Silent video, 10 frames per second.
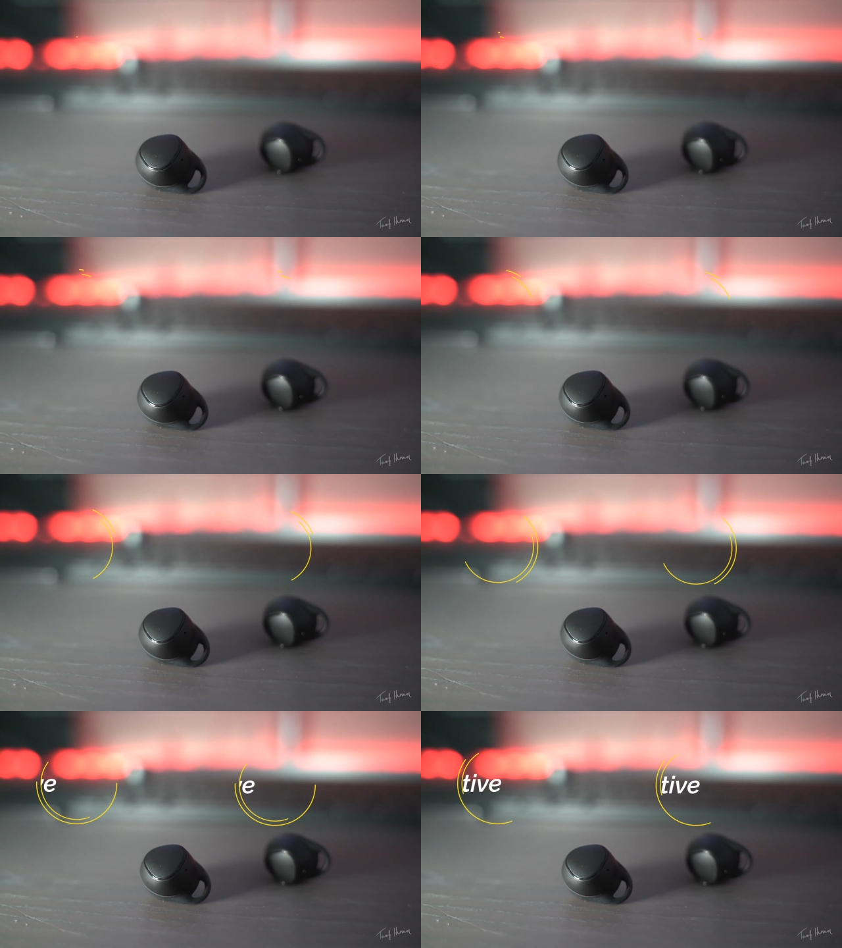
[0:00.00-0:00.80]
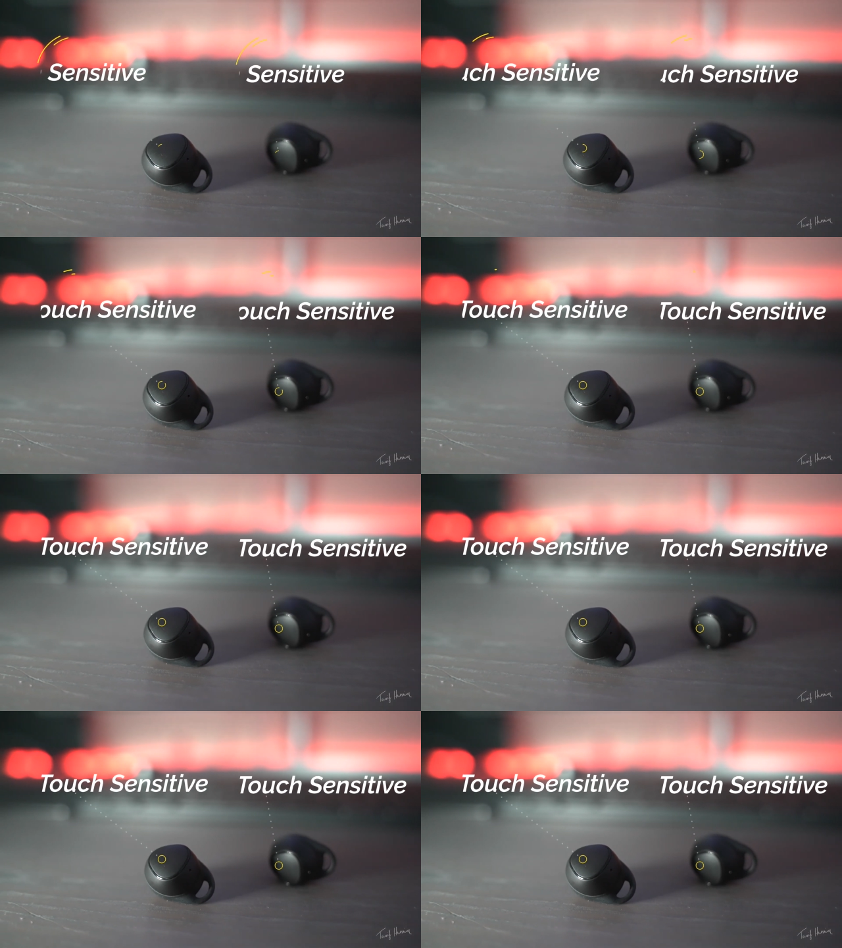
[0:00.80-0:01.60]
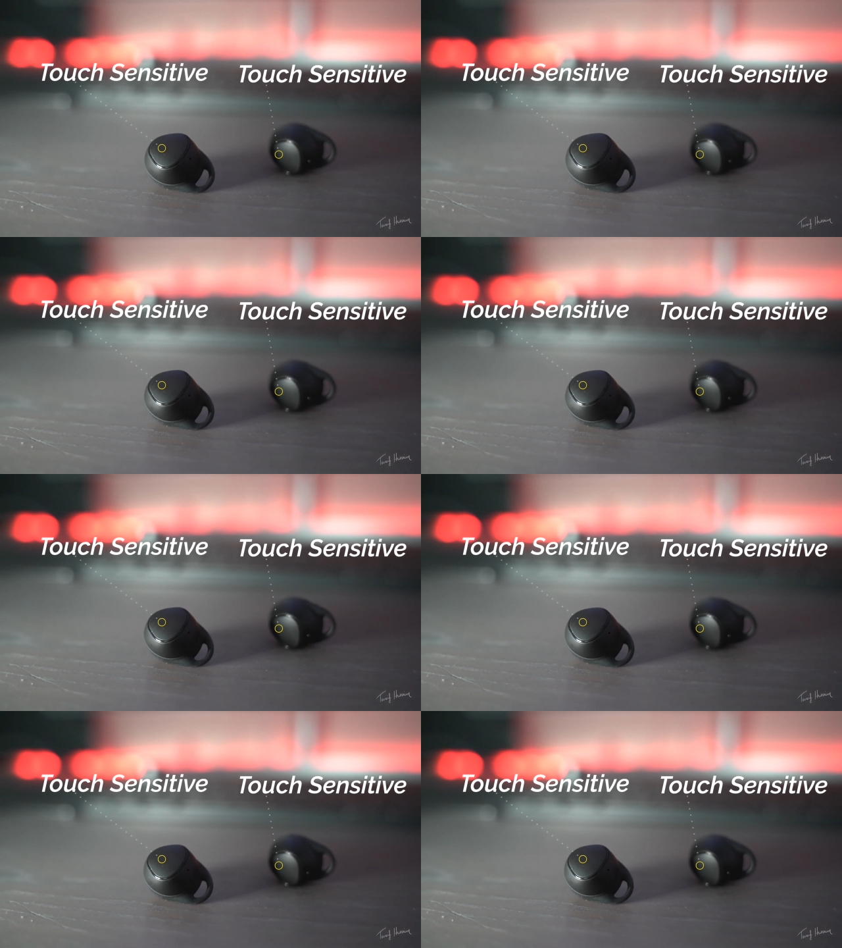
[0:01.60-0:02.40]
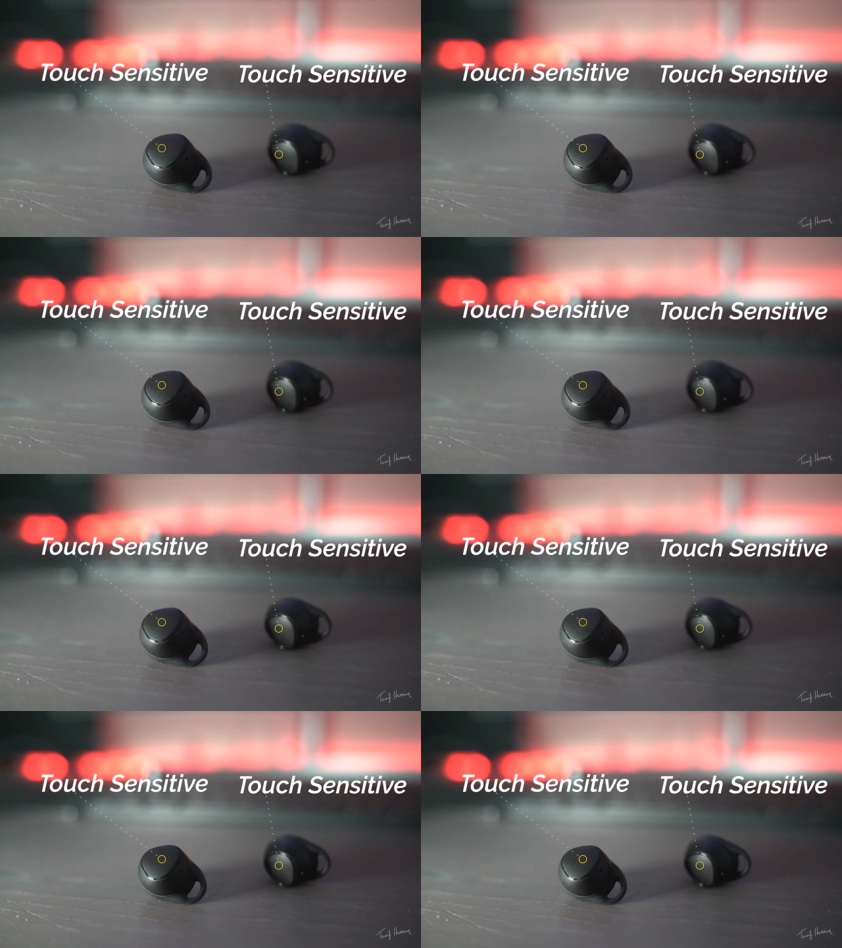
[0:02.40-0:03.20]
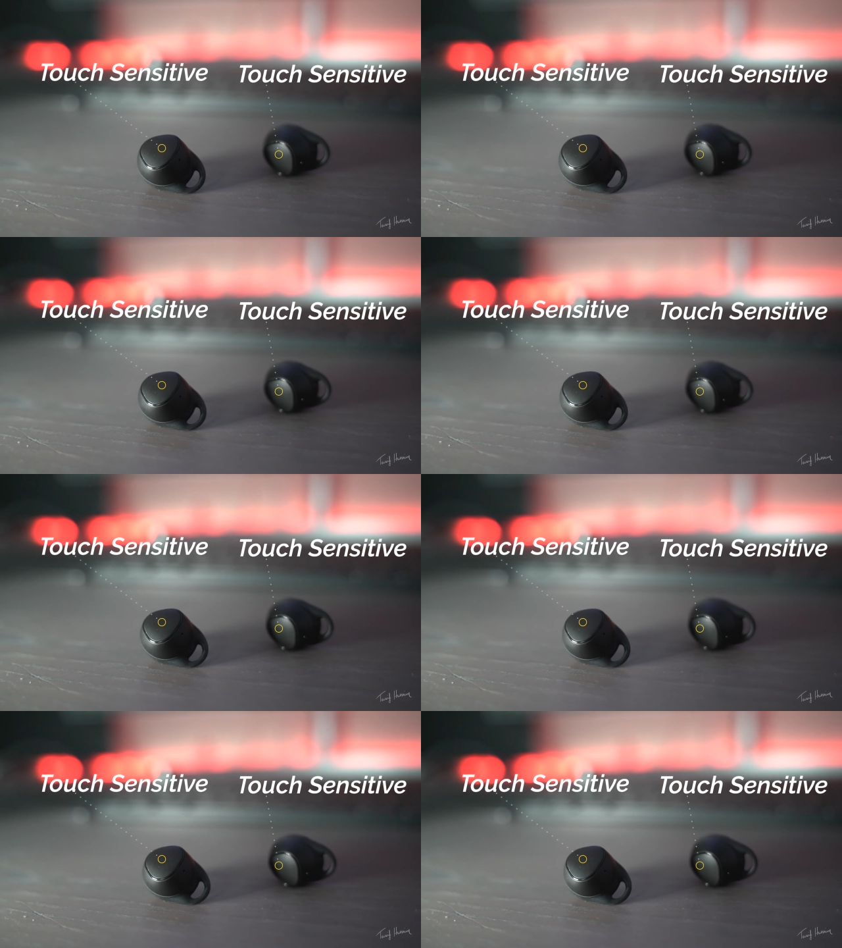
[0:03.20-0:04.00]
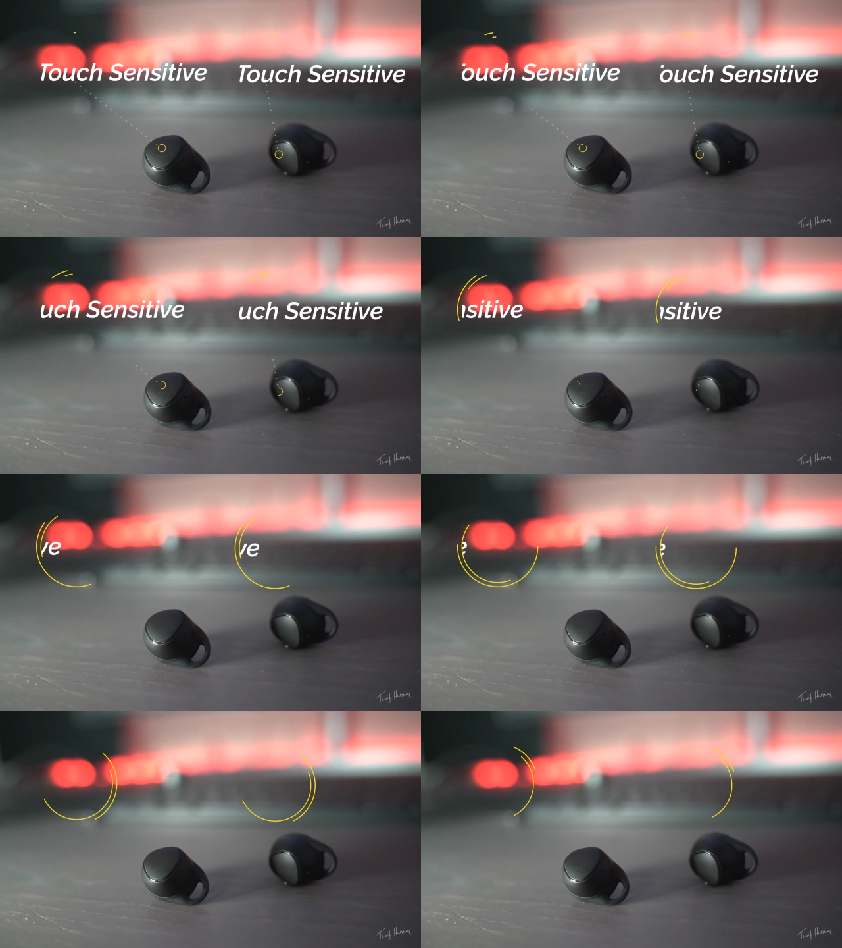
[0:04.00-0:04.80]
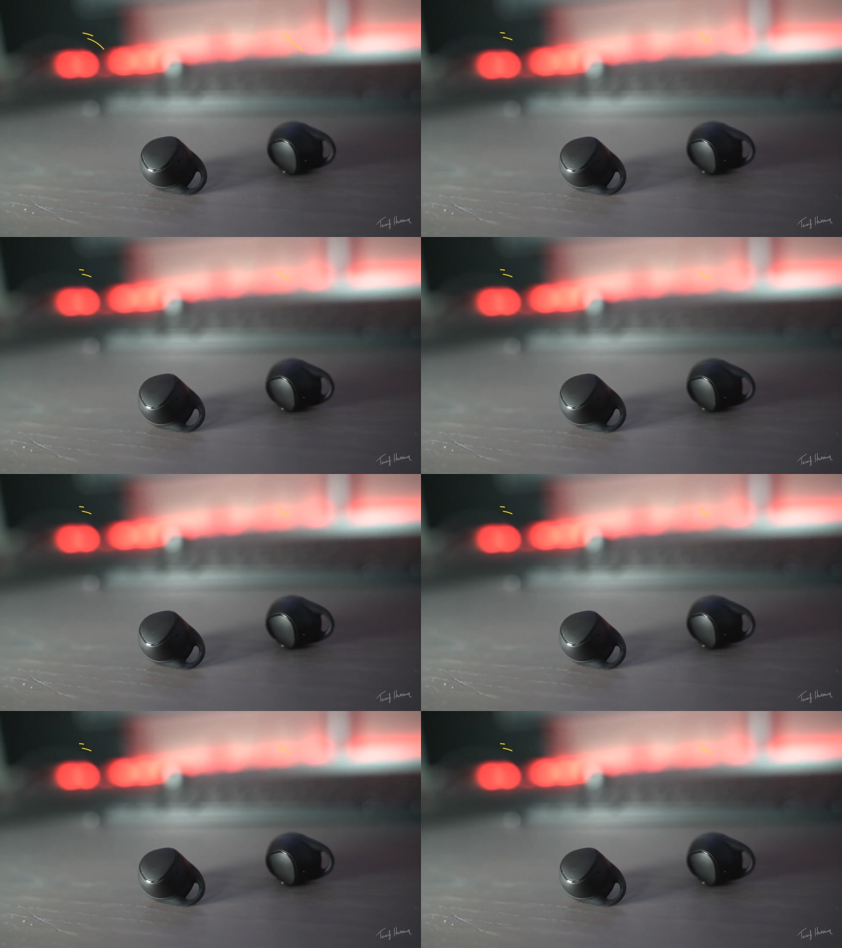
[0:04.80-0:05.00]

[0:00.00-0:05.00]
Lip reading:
(no speaker visible)